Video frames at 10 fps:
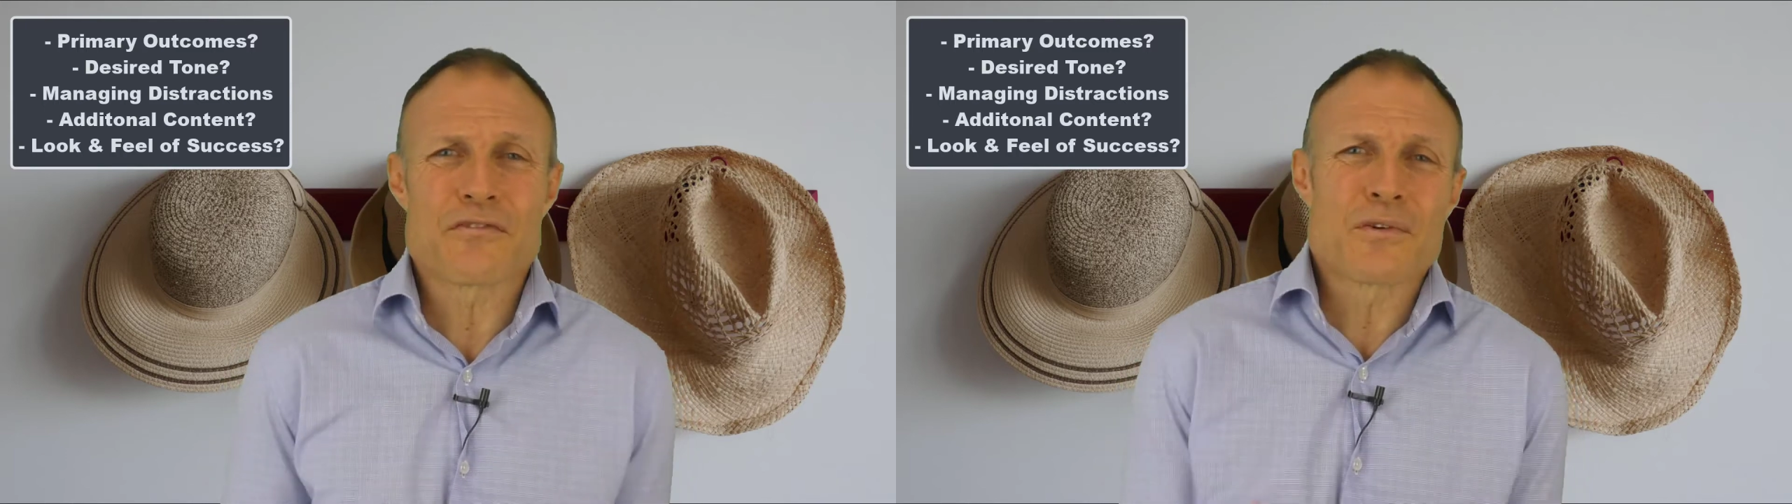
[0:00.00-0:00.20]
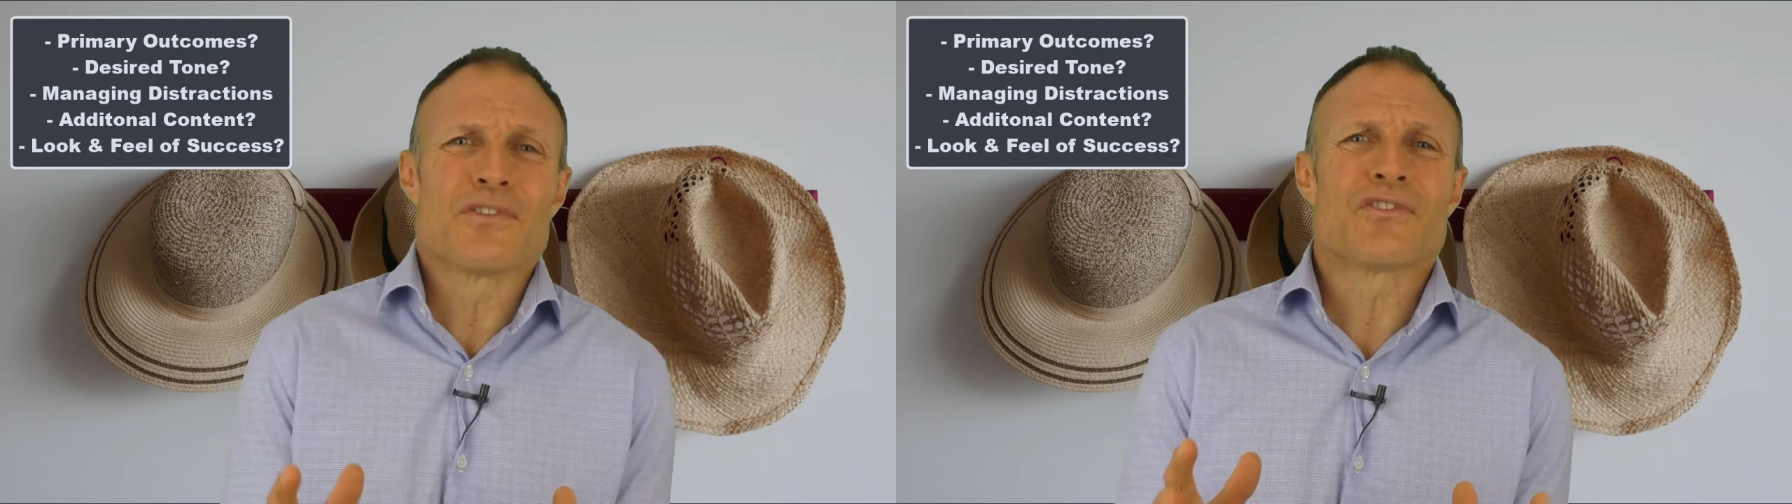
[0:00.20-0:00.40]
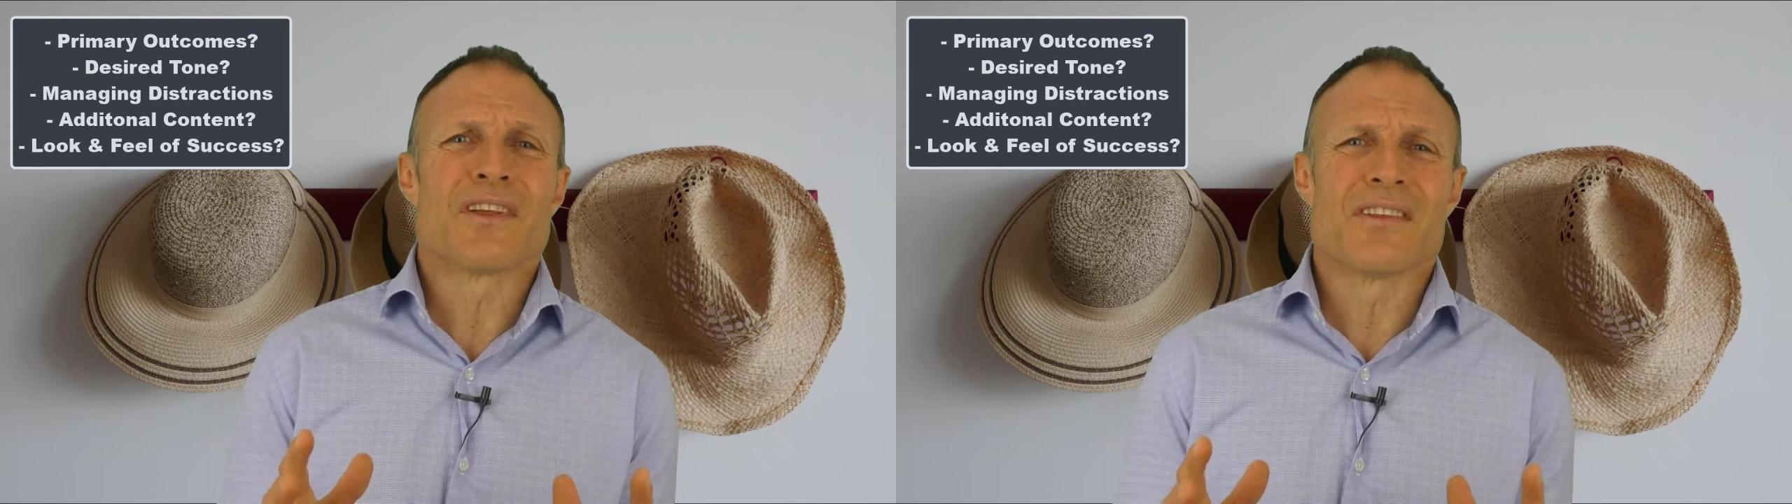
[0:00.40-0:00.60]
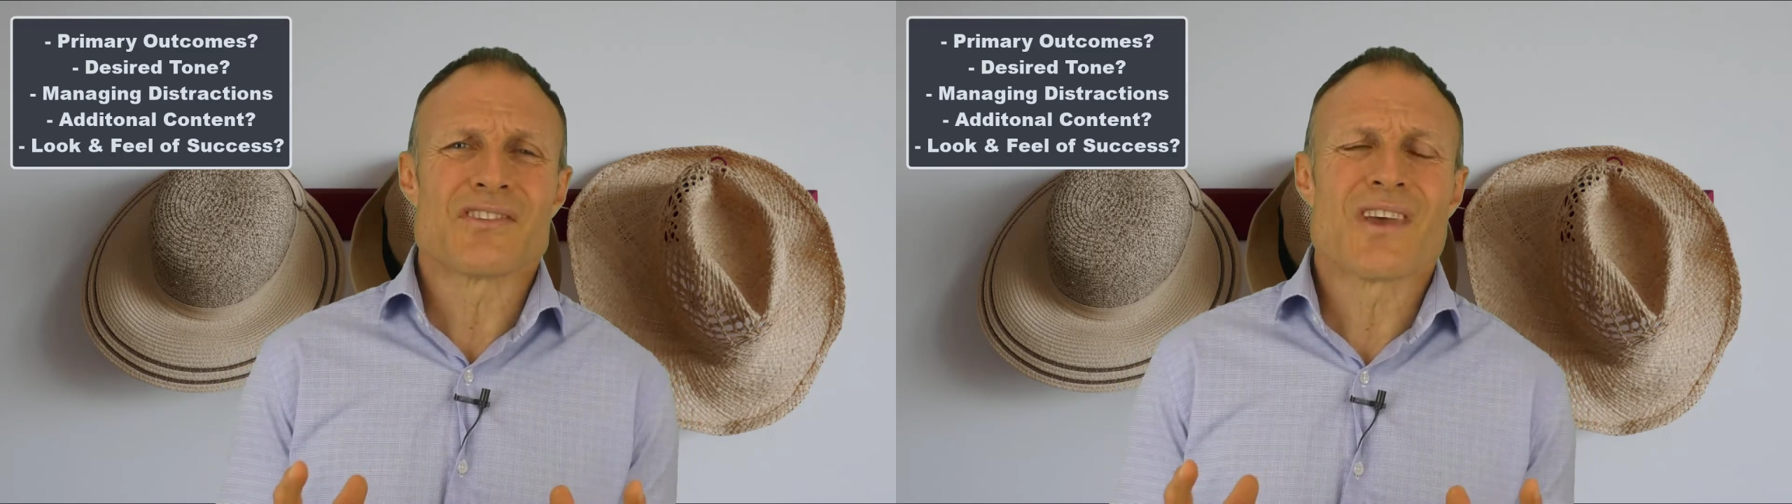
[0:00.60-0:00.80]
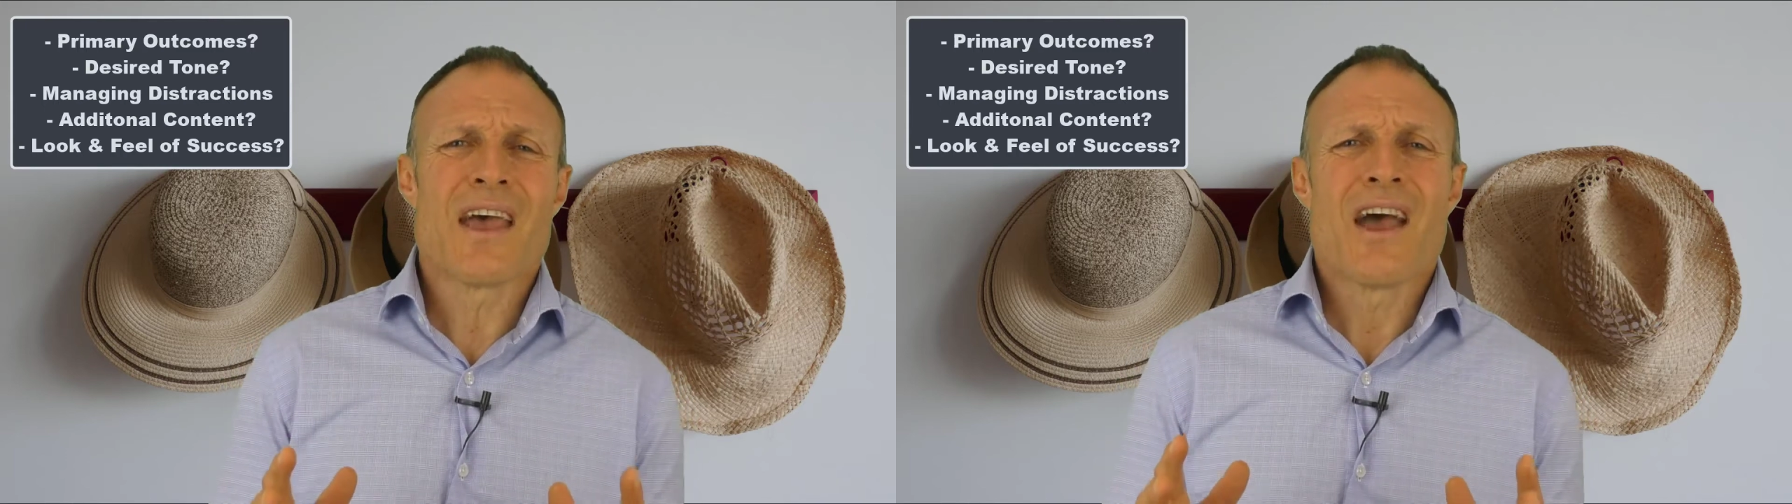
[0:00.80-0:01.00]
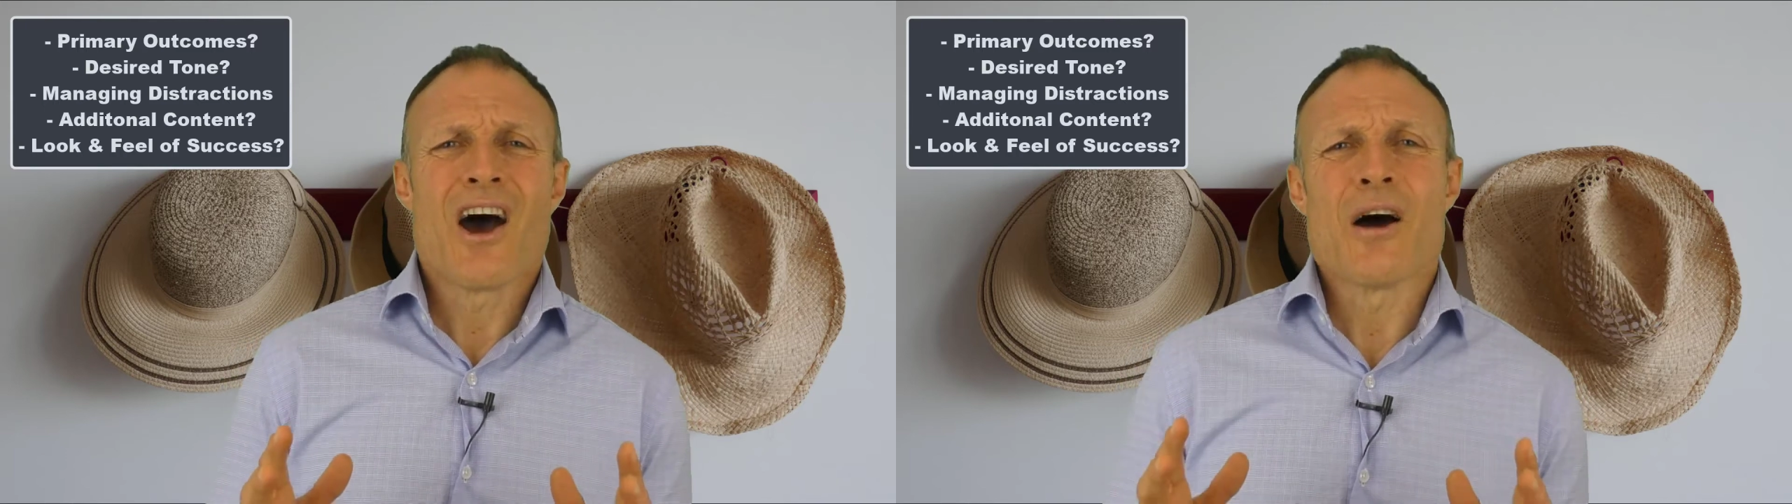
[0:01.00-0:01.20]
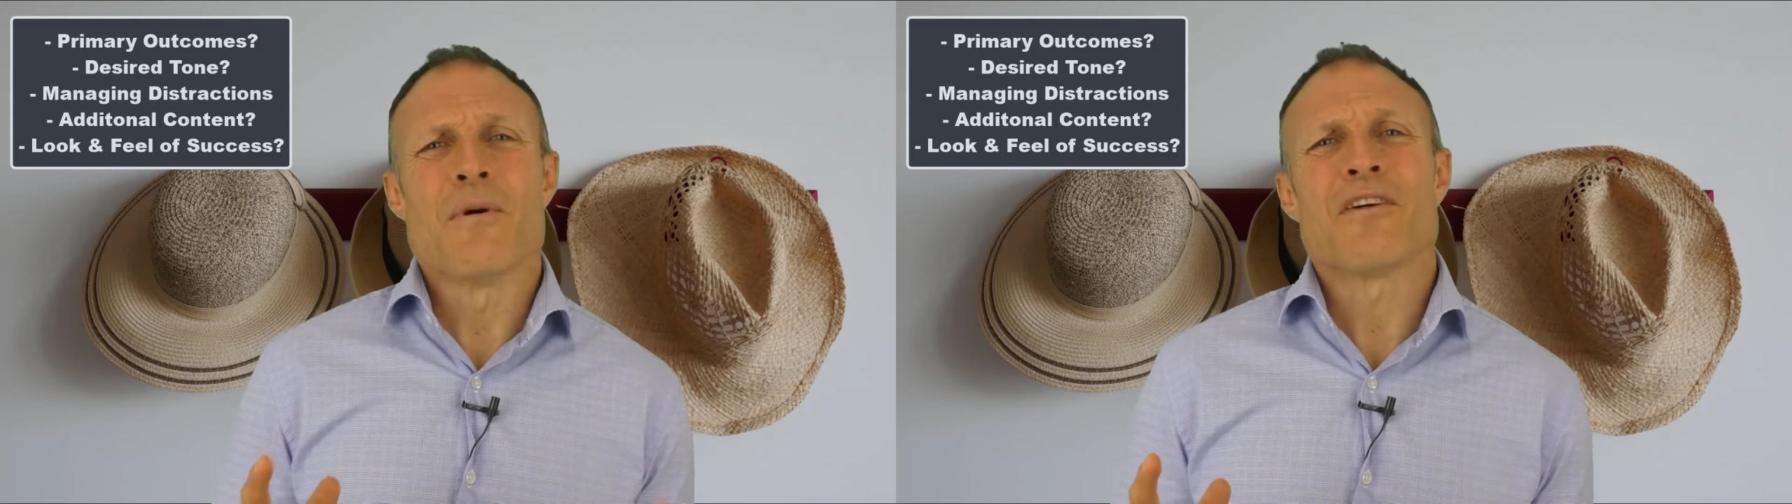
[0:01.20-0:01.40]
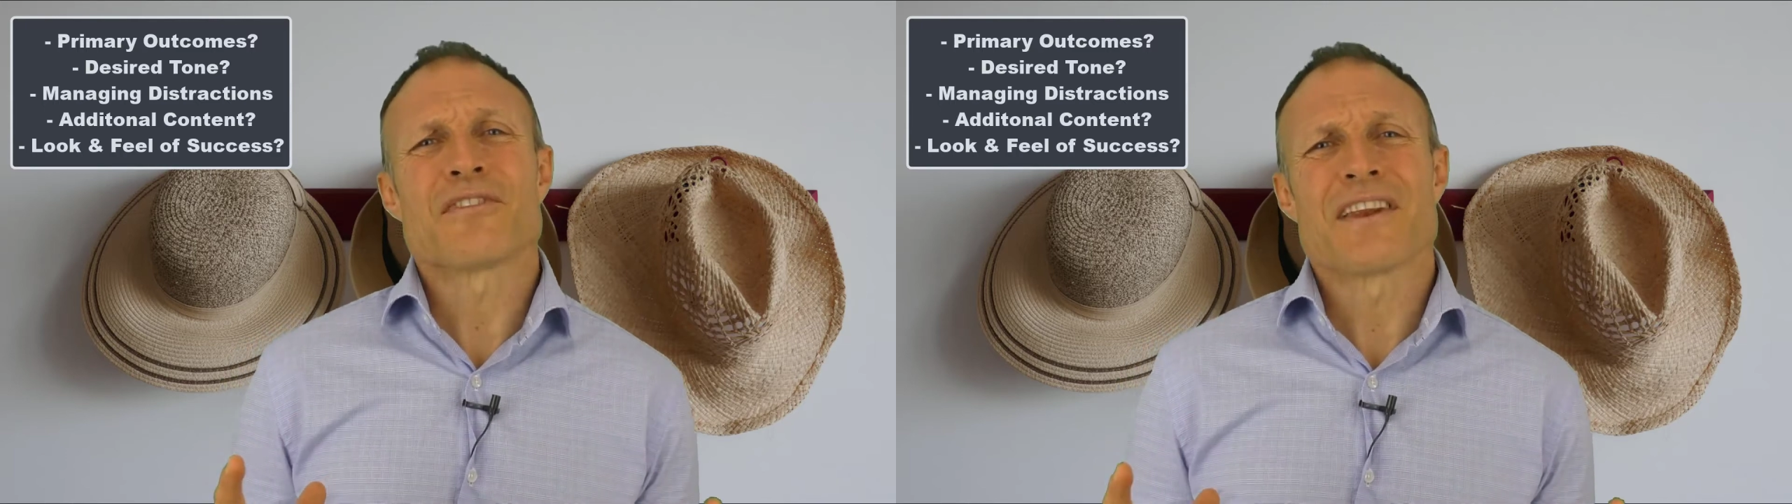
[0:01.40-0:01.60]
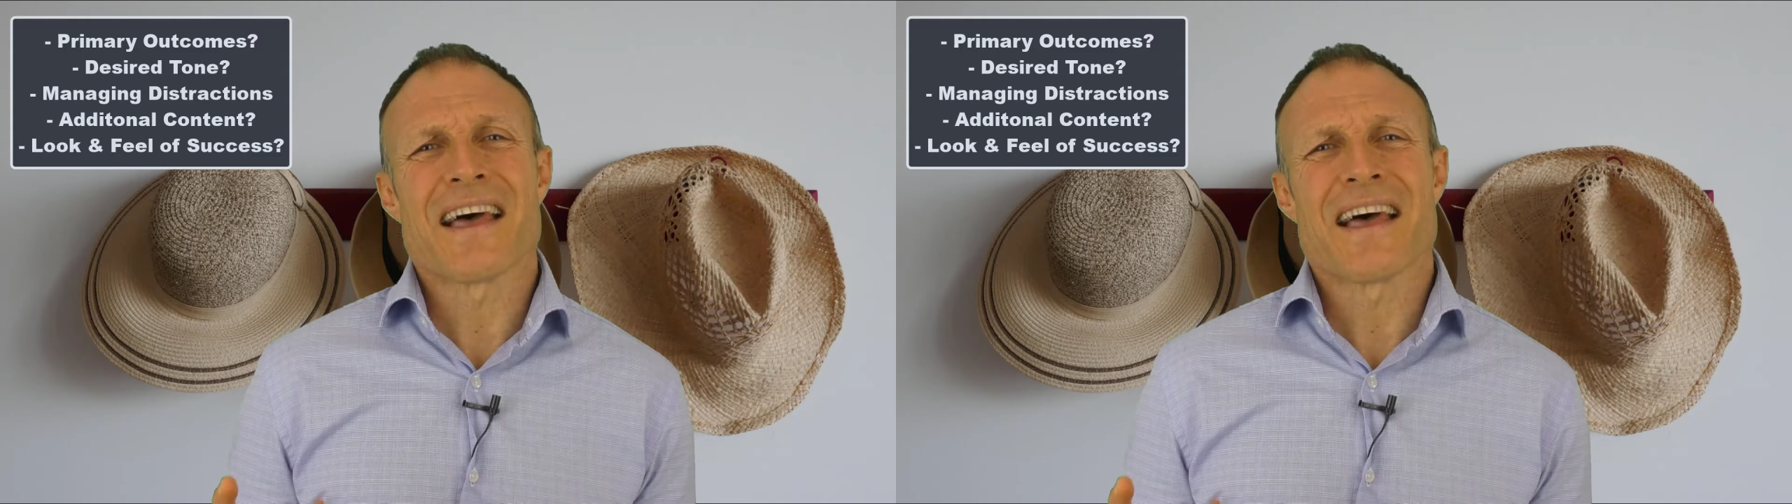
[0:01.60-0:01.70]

For instance, I'm often